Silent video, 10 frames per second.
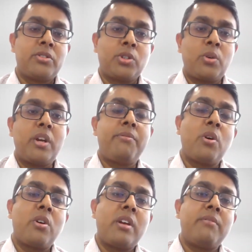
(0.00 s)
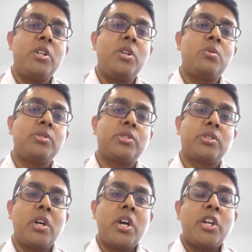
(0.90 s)
So if your
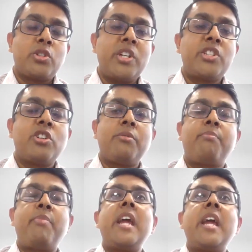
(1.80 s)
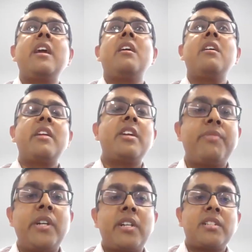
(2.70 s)
revenues, so instead of paying a rate
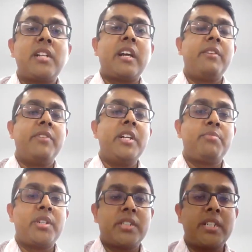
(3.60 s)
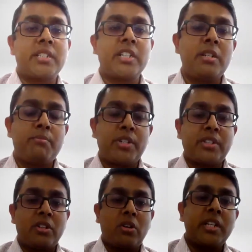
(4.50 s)
of interest like 15%,
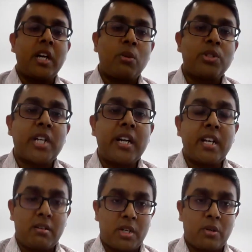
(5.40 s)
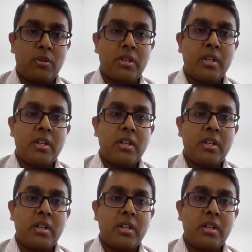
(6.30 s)
16% on the outstanding amount